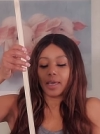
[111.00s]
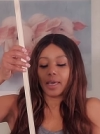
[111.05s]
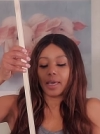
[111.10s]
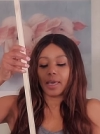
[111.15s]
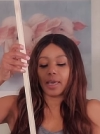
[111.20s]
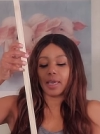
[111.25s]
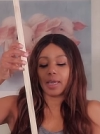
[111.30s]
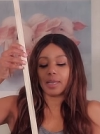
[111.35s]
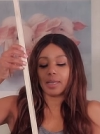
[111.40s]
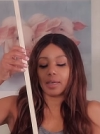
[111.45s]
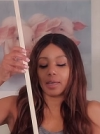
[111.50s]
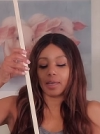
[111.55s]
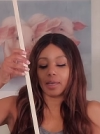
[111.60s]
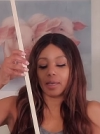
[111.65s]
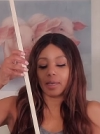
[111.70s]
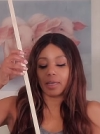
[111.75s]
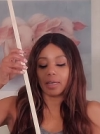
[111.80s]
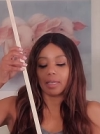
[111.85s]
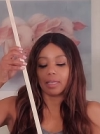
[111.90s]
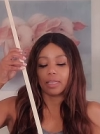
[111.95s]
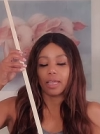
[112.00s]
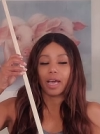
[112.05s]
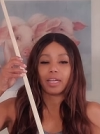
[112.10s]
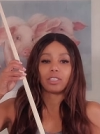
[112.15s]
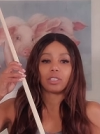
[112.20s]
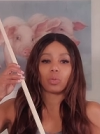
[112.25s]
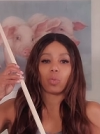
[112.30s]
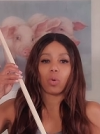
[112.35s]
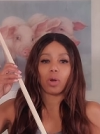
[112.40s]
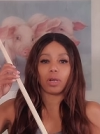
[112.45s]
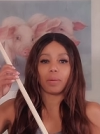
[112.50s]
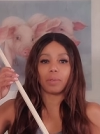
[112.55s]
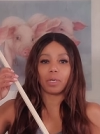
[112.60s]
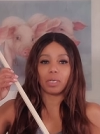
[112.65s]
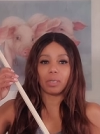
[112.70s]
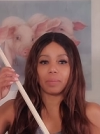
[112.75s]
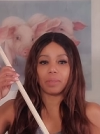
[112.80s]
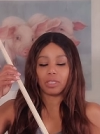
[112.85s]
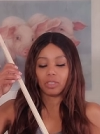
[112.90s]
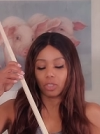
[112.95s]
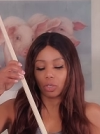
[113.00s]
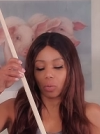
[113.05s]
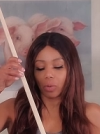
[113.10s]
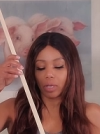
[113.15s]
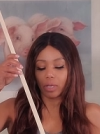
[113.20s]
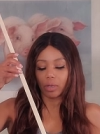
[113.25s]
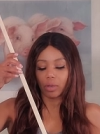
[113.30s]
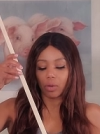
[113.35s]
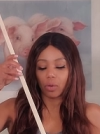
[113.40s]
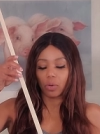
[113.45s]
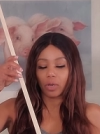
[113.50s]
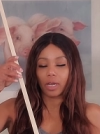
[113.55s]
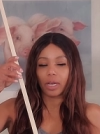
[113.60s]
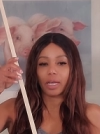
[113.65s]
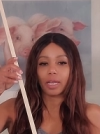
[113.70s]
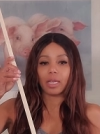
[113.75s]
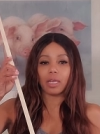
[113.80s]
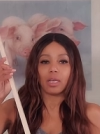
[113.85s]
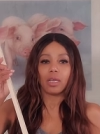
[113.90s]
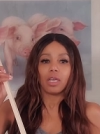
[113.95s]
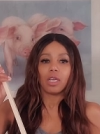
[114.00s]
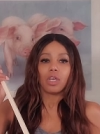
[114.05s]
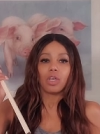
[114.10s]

And that's what I'm gonna be doing, okay?